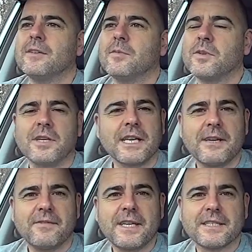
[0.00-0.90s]
get
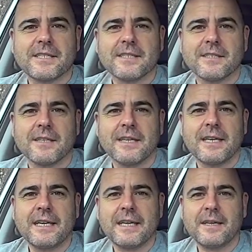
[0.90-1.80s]
it fixed.
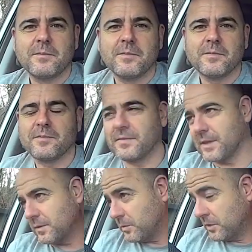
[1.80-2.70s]
We're
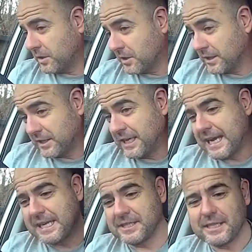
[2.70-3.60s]
not gonna
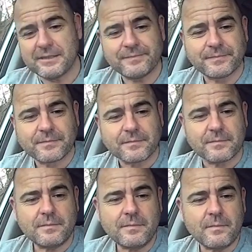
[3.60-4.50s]
charge you,
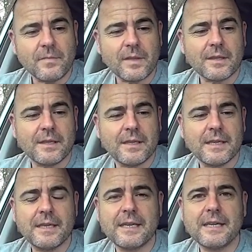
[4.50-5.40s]

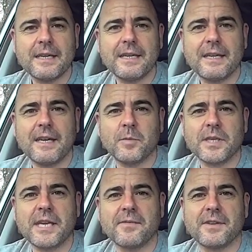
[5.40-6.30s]
and we'll
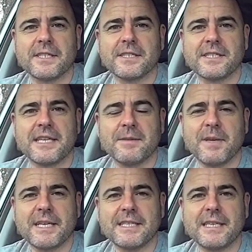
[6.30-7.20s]
get it fixed and send it
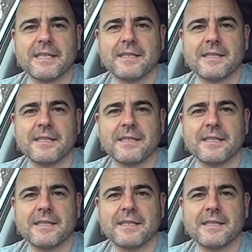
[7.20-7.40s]
back to you.